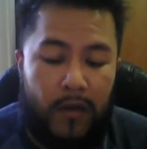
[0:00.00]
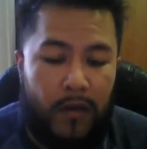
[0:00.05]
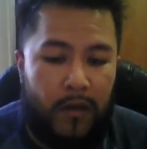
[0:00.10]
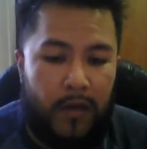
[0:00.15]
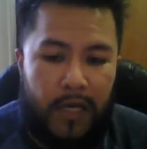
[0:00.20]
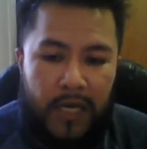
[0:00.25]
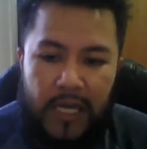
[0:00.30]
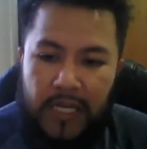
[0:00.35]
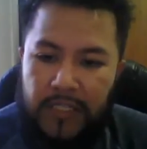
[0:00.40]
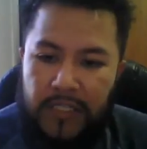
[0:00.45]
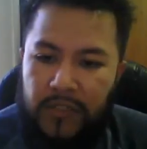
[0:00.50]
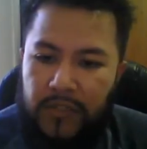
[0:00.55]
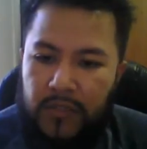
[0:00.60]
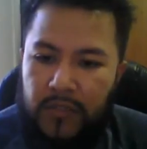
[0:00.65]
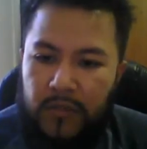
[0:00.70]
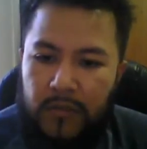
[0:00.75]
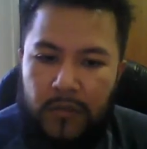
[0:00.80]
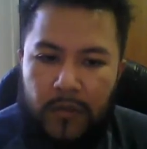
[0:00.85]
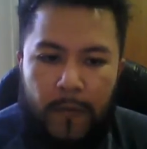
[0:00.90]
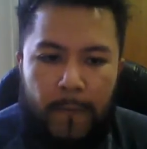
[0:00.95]

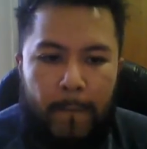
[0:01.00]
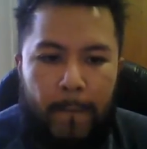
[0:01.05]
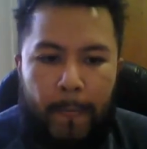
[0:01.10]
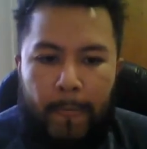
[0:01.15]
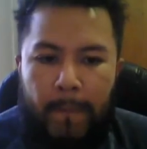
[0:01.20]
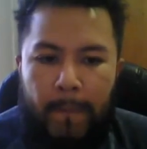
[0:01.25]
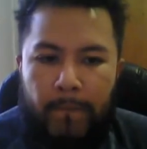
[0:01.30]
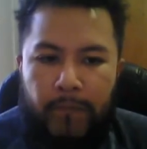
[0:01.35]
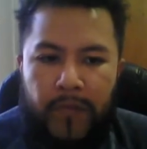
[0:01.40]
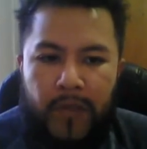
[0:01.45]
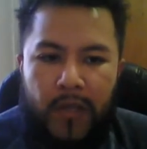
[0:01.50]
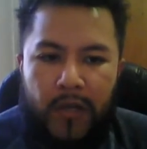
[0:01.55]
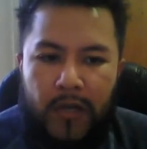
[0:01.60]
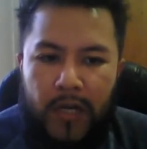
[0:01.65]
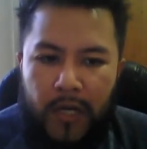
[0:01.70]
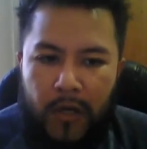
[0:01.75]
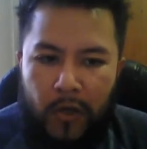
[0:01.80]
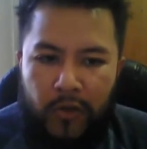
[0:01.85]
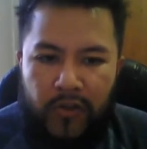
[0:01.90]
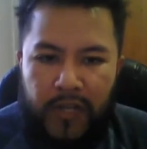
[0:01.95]
Asian in
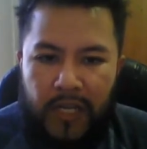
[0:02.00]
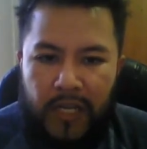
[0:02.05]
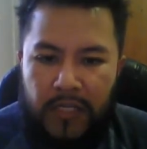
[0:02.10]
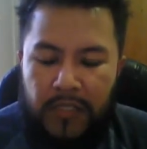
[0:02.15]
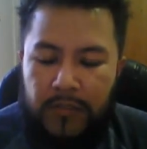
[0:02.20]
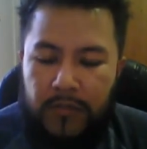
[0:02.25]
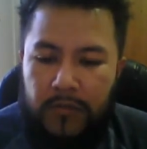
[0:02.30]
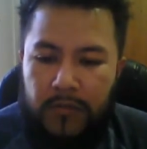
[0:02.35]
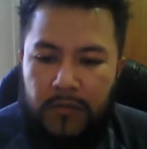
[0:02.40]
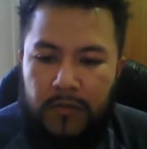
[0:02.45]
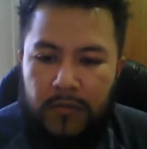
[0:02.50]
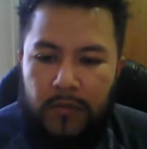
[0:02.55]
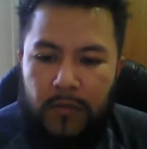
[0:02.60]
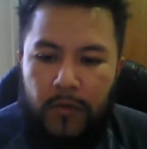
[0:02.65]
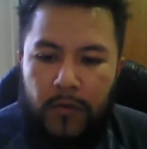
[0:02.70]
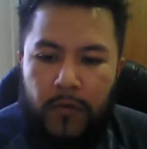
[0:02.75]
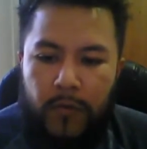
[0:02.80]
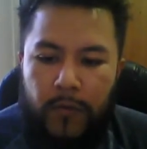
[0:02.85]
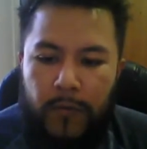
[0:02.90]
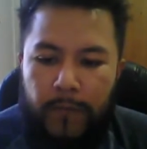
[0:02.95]
like other nations.
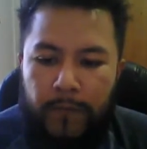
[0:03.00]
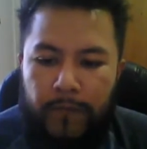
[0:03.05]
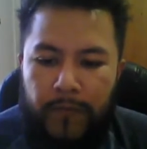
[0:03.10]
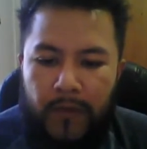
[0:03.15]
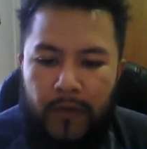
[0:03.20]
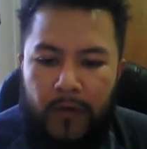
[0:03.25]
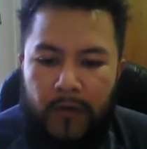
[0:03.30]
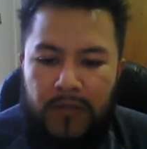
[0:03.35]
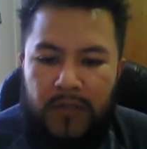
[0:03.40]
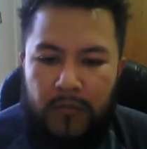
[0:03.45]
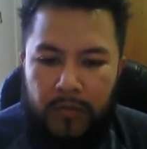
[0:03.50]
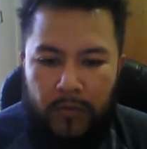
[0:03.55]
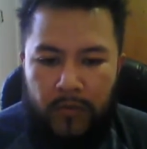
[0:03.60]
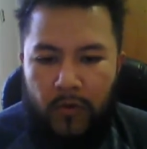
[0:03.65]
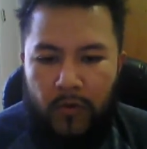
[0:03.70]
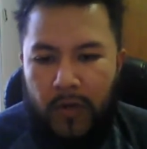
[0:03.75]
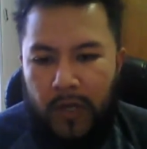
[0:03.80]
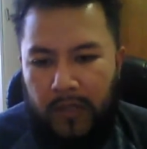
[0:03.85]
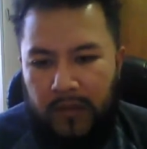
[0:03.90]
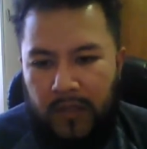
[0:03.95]
So some people
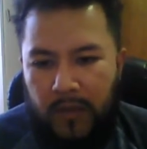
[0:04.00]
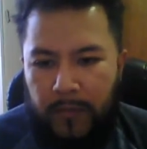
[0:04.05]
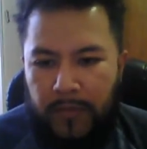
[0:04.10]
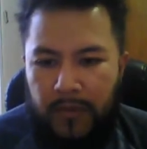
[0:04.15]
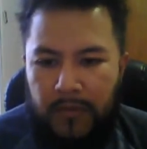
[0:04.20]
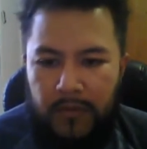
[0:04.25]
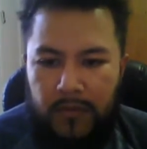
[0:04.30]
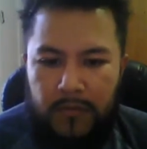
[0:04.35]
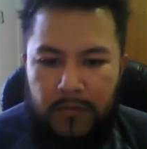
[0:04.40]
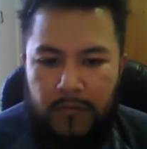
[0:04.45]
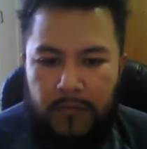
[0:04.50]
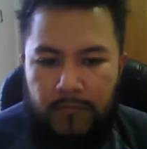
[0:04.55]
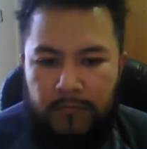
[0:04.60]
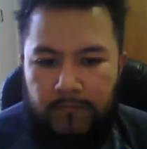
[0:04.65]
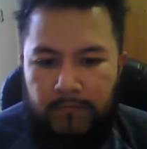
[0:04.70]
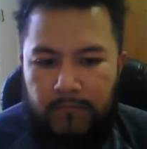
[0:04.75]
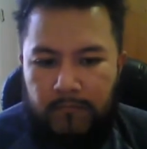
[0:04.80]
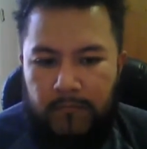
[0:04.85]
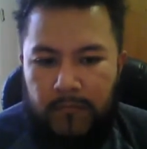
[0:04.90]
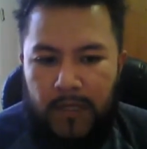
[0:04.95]
don't like that because
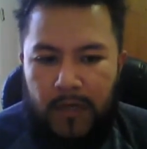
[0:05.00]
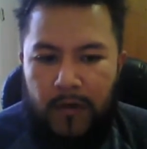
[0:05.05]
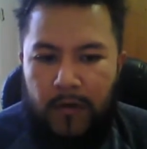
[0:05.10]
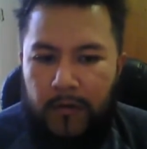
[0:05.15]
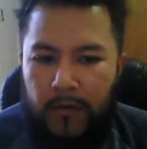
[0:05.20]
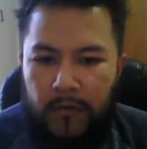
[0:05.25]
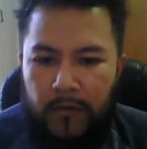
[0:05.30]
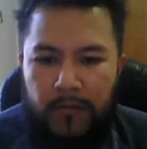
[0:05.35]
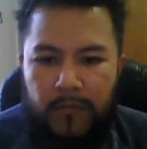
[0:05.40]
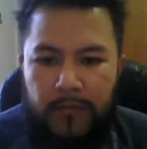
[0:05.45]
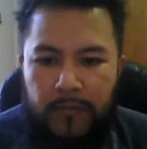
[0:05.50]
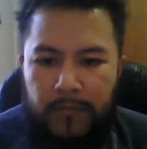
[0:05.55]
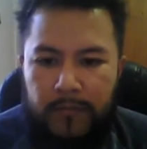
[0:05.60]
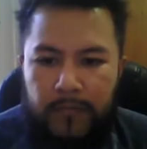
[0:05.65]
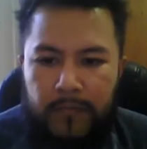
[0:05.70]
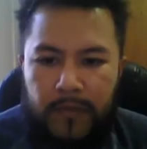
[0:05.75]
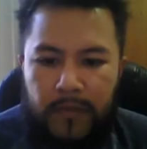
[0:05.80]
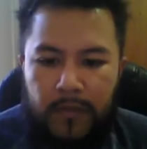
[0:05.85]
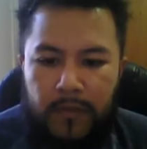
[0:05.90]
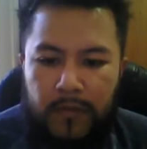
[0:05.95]
I don't know.
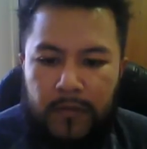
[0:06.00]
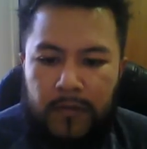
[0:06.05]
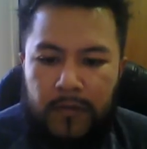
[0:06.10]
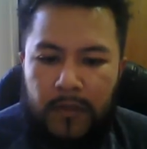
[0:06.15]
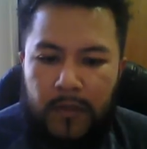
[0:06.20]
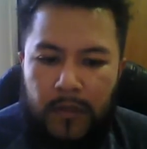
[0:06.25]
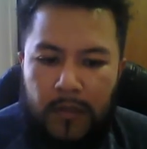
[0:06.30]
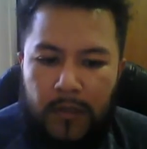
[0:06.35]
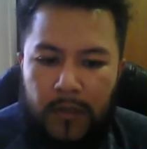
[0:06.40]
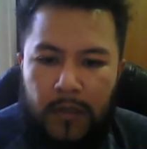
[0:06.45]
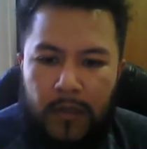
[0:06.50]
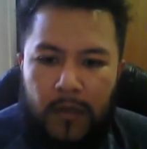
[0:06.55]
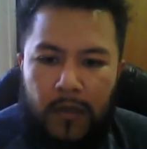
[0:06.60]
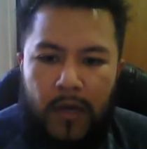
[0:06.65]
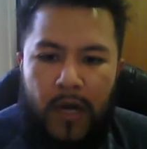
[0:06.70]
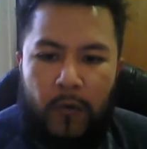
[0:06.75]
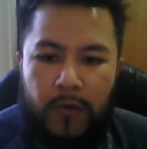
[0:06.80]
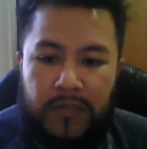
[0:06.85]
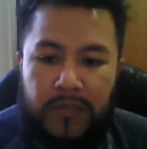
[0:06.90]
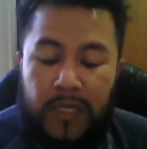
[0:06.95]
You know,
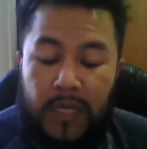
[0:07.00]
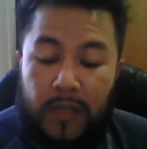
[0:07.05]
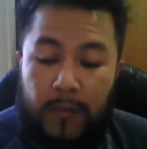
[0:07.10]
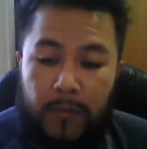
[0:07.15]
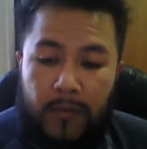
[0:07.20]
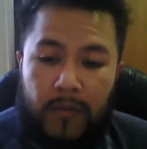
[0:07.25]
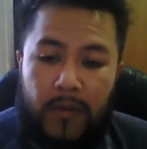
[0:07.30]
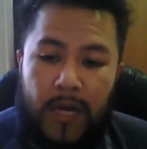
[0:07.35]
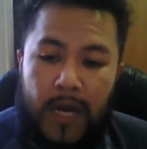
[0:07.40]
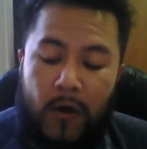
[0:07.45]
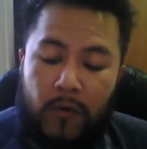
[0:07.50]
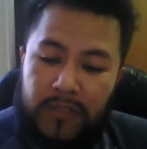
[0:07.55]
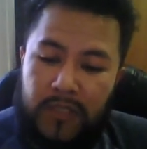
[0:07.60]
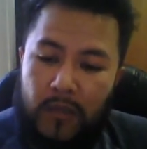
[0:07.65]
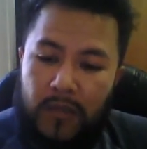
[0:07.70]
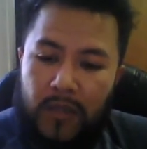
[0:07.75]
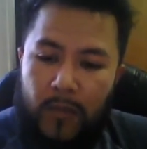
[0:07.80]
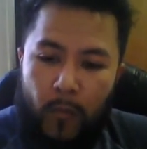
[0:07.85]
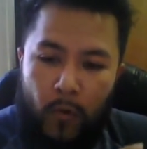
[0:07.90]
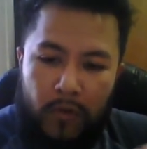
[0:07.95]
I would say
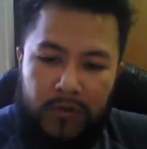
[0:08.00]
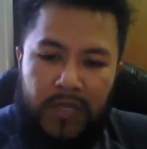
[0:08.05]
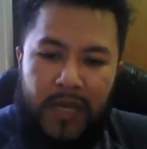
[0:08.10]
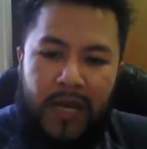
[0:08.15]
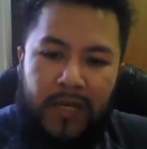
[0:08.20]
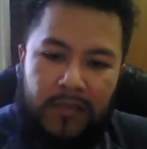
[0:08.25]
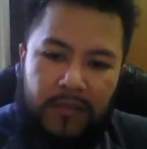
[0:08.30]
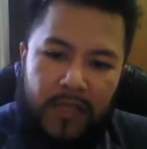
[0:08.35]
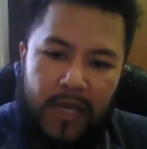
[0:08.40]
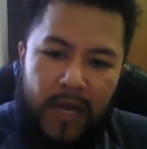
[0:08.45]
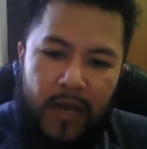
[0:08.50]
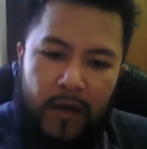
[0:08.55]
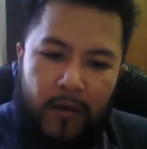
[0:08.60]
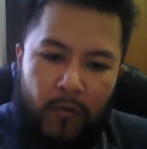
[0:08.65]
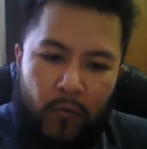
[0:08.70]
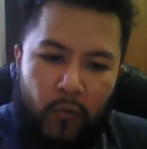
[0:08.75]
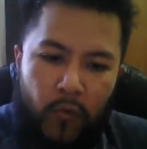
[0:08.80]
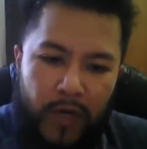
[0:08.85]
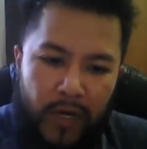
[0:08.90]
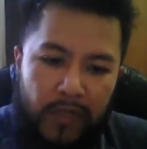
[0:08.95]
the Most High is not
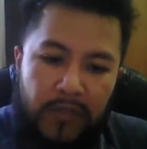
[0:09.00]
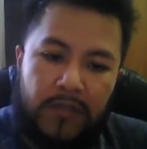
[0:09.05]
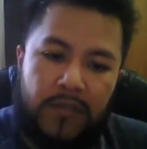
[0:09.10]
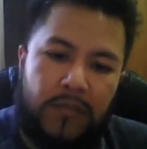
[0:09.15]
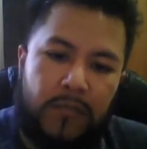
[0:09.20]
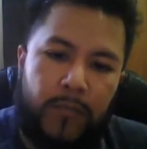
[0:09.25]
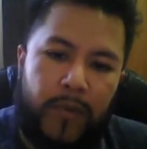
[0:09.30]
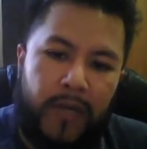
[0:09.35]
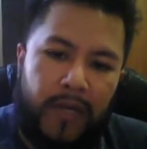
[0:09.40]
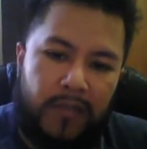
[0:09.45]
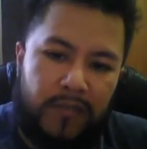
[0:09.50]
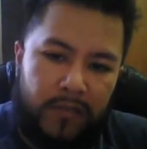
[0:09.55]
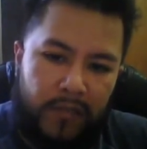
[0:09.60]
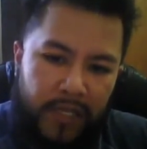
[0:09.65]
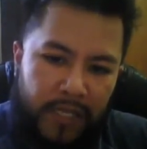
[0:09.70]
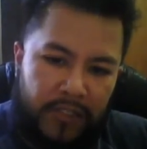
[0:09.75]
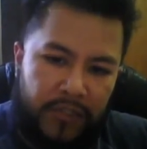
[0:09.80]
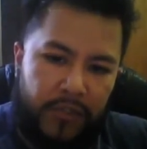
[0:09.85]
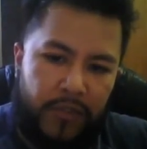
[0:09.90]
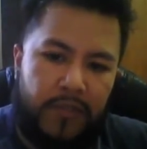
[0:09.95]
racist, but he's a
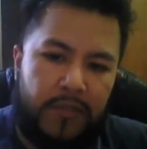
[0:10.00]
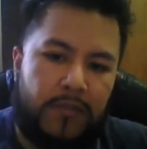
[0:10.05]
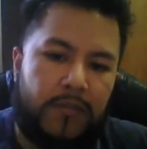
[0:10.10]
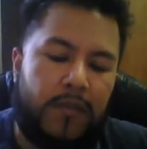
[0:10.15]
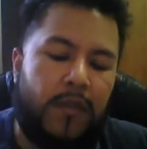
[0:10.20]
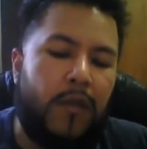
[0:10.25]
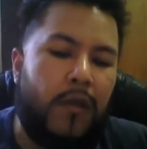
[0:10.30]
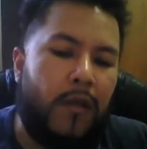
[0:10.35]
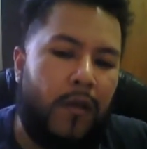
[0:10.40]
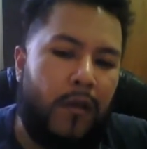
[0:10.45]
nationalist.